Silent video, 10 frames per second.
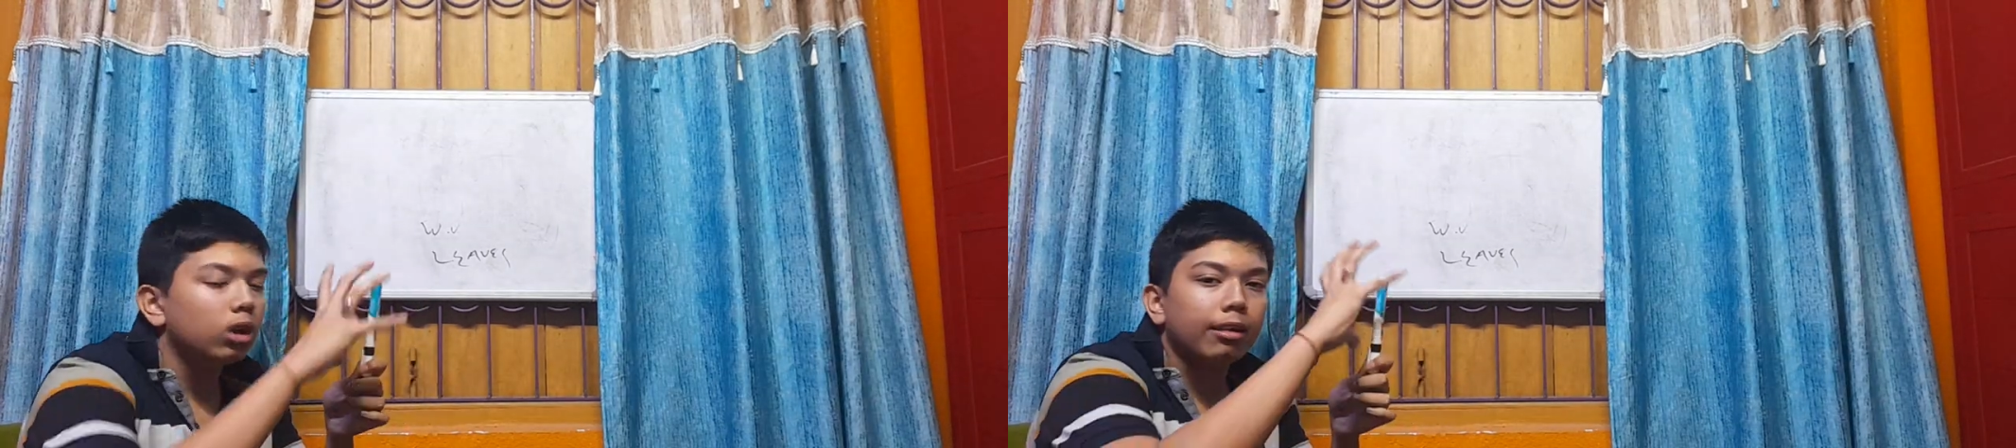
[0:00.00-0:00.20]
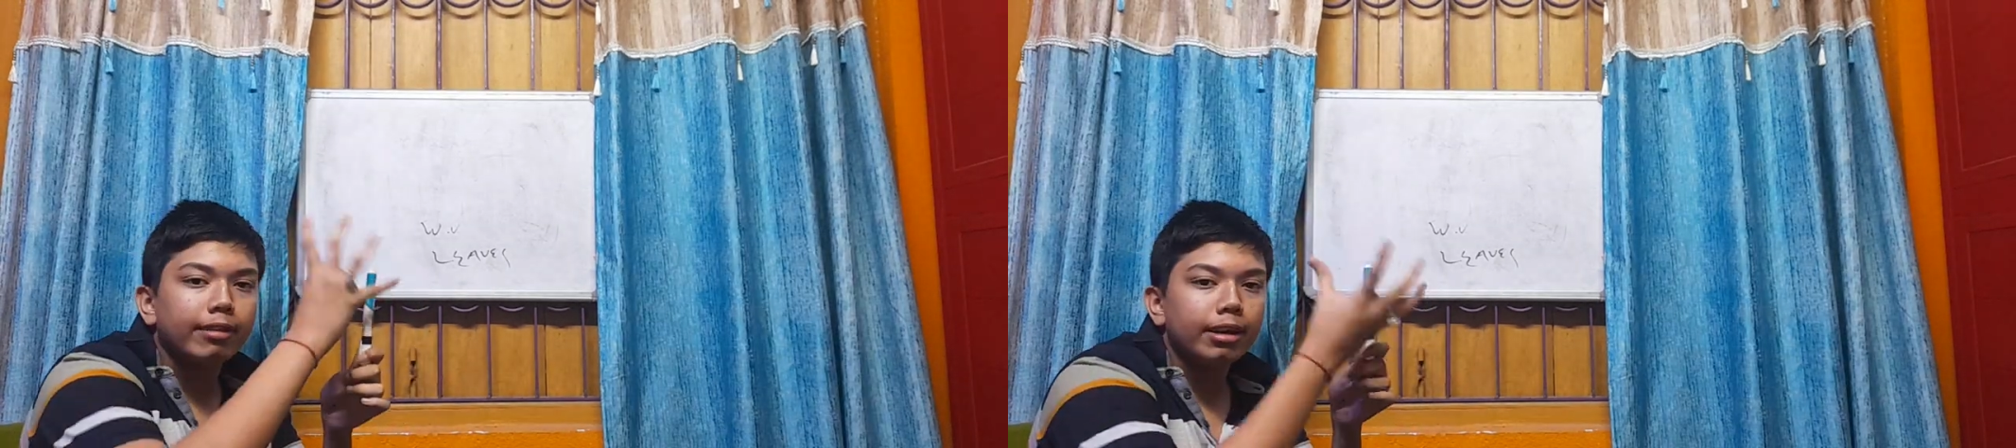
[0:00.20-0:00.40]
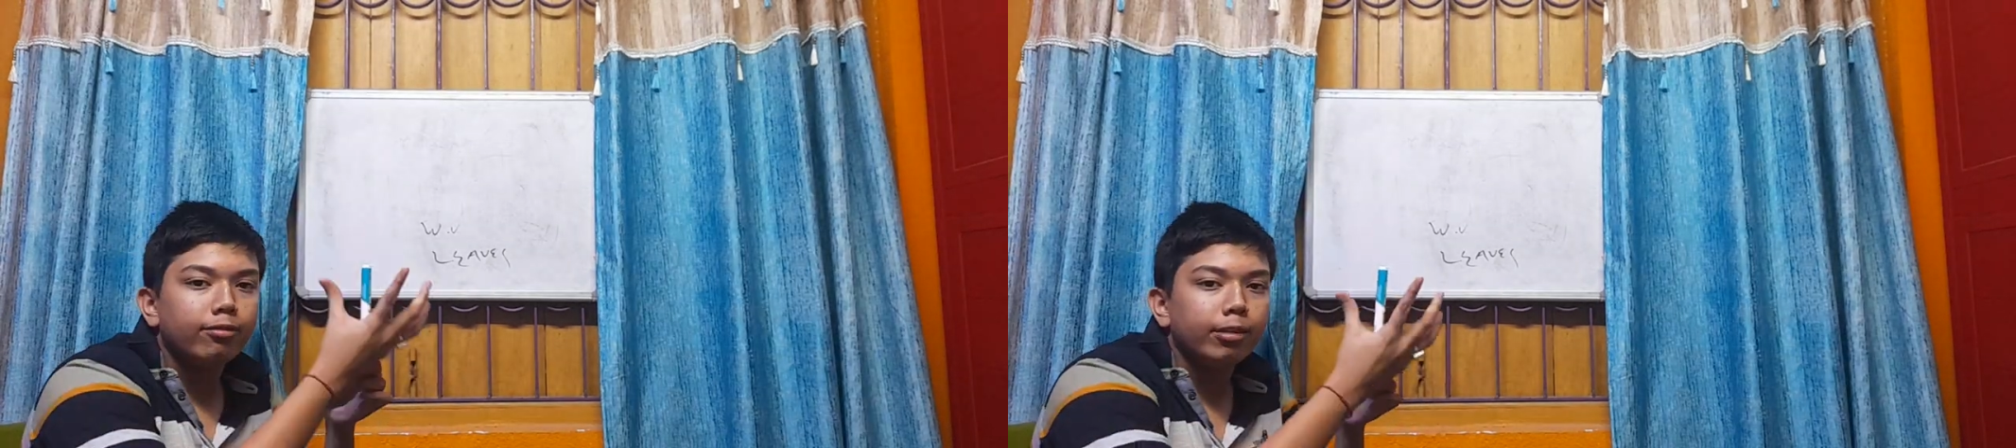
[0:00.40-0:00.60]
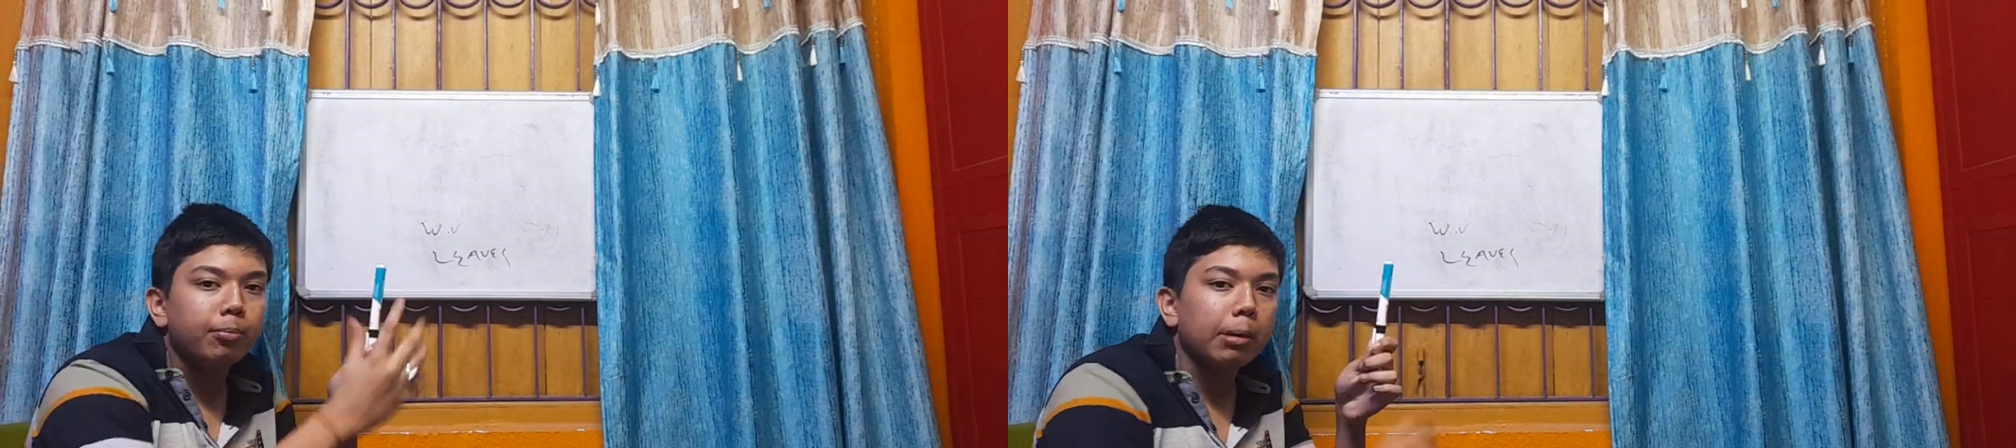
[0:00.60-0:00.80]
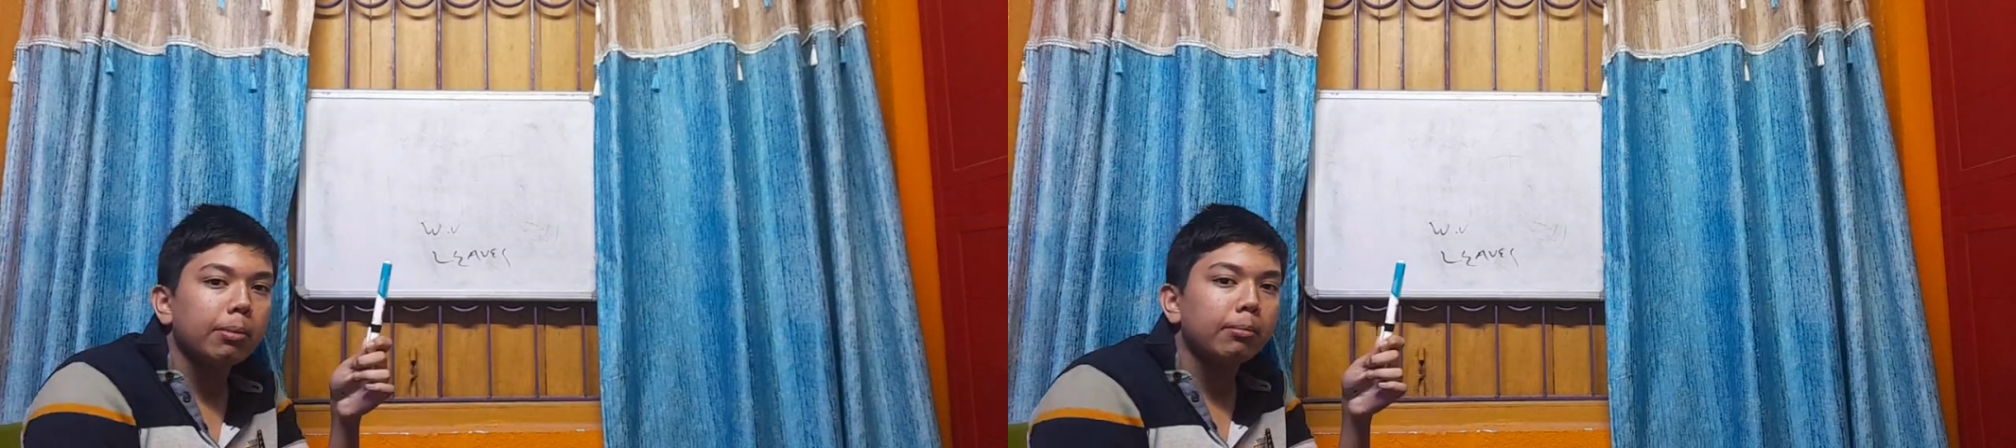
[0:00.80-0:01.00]
cover it with
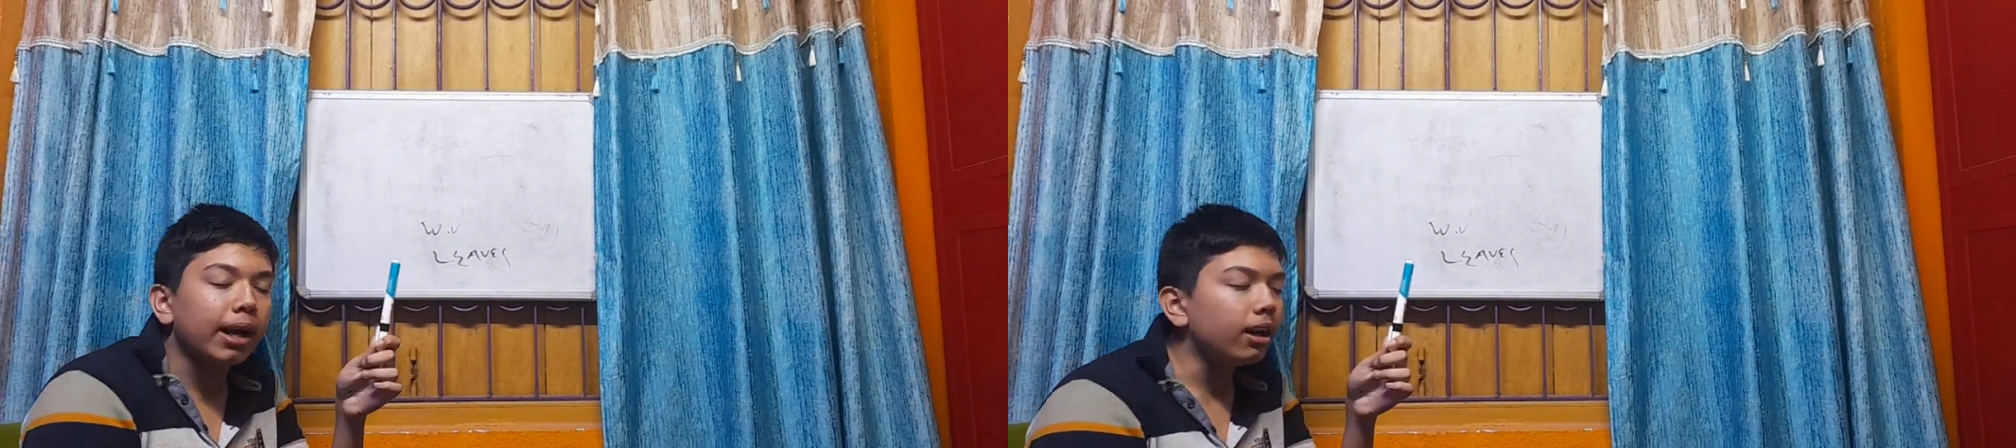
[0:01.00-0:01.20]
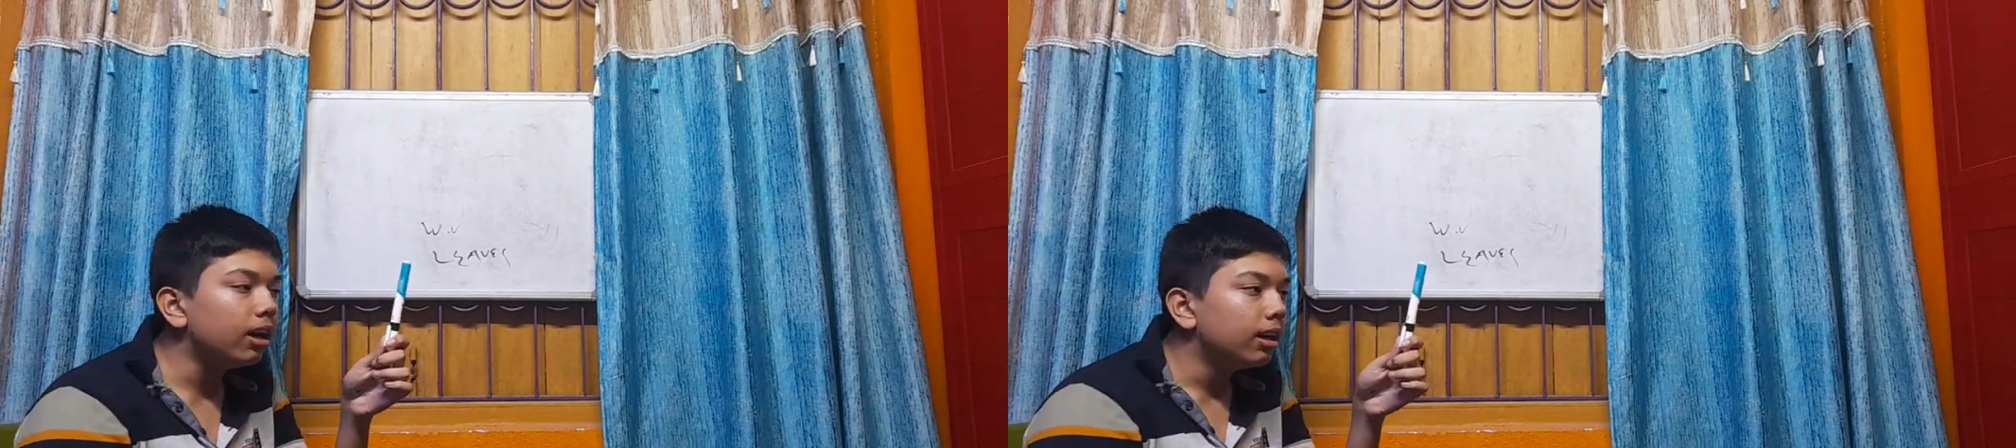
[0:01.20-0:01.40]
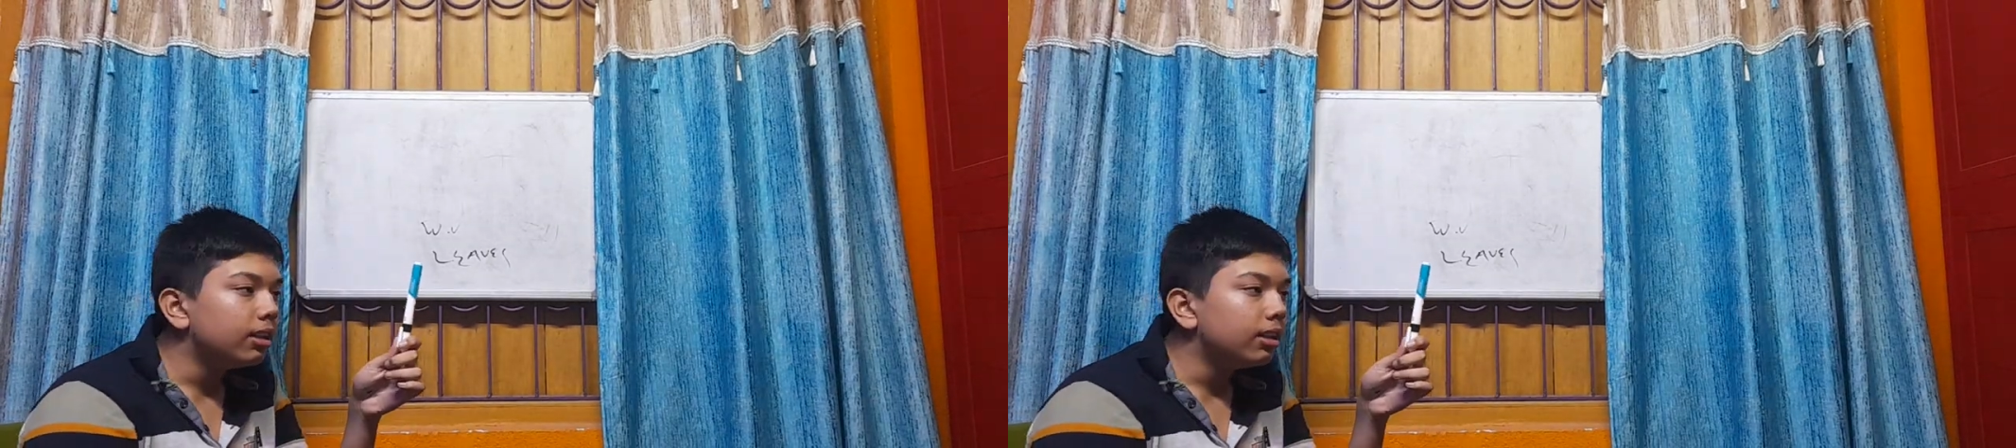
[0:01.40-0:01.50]
paper bag,